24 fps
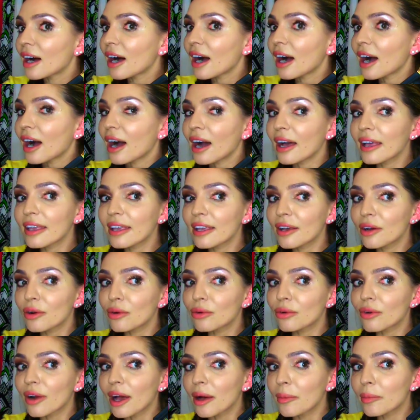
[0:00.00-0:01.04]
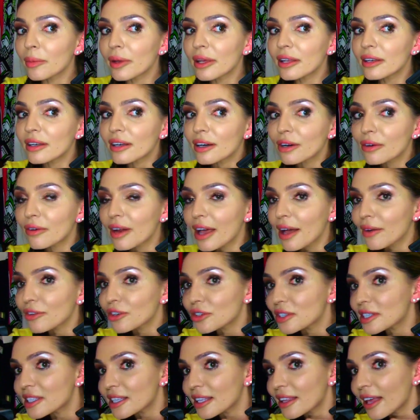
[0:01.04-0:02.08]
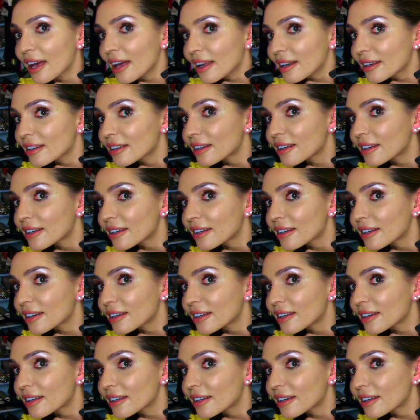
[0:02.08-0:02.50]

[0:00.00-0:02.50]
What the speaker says: I wrap it around. You see that?